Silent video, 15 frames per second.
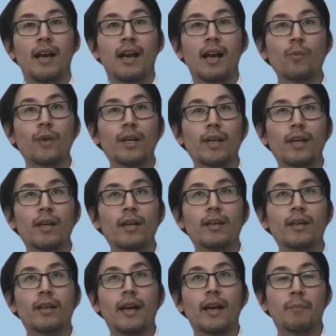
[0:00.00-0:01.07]
We
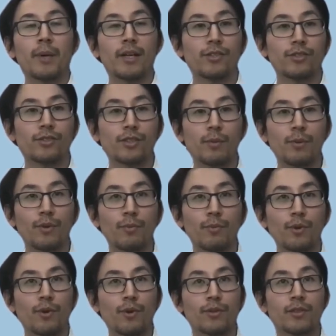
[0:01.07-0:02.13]
at PagerDuty
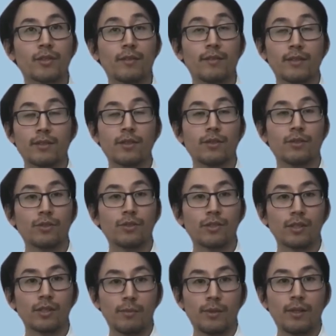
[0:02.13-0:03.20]
promote service
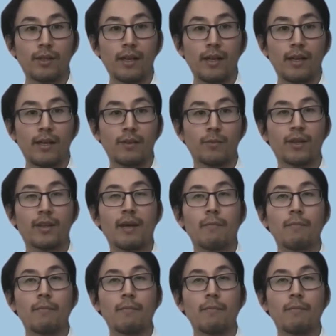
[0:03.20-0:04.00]
ownership. And what that